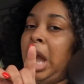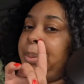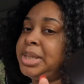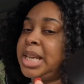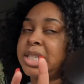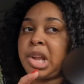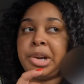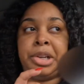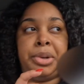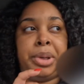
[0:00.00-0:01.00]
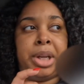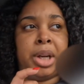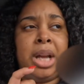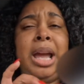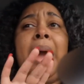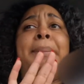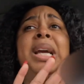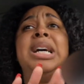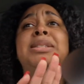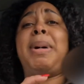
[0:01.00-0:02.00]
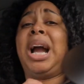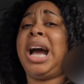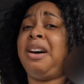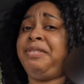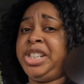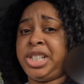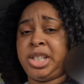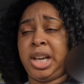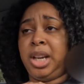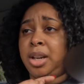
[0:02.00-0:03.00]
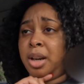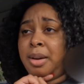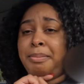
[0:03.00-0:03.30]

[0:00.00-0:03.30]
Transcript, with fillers: I want to say starting a new year because my comfy chic,